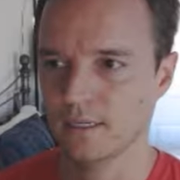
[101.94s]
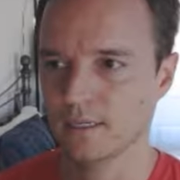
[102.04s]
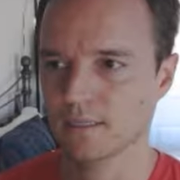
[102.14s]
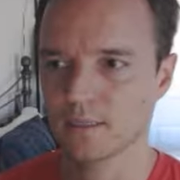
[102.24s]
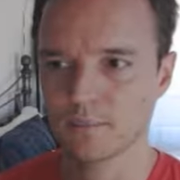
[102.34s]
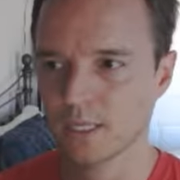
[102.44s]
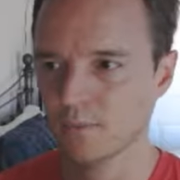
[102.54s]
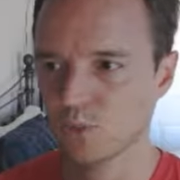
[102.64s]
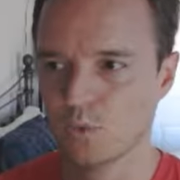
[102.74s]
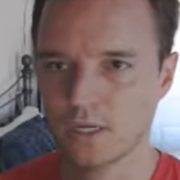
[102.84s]

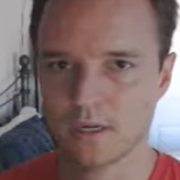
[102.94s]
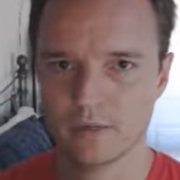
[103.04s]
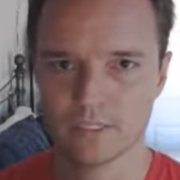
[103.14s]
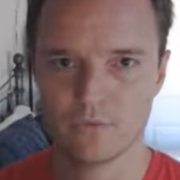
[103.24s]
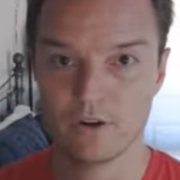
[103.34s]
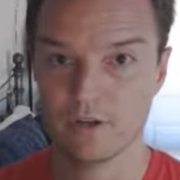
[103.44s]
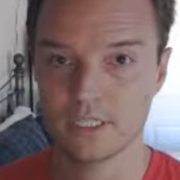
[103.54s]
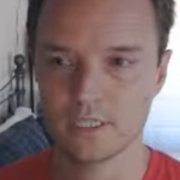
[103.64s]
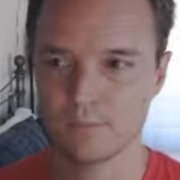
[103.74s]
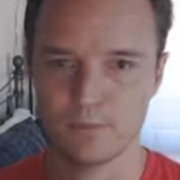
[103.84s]
Sometimes the water is very
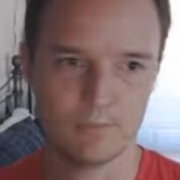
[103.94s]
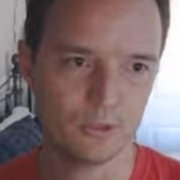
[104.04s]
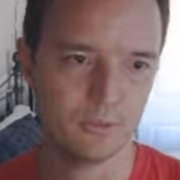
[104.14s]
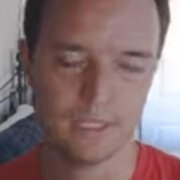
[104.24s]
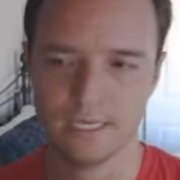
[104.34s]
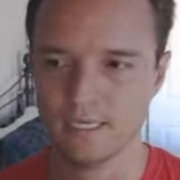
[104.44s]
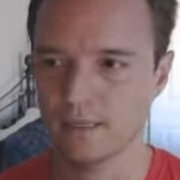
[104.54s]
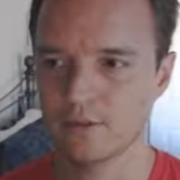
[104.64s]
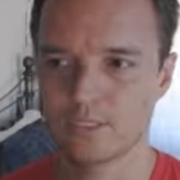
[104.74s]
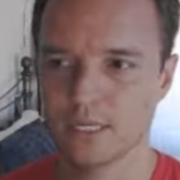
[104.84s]
simple blue plain,
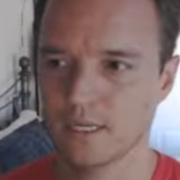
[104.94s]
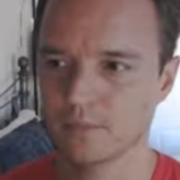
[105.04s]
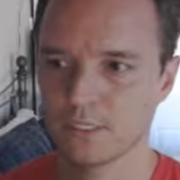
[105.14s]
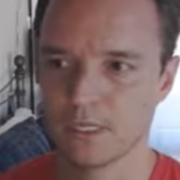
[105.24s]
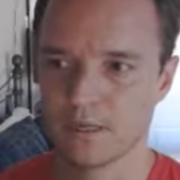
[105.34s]
other times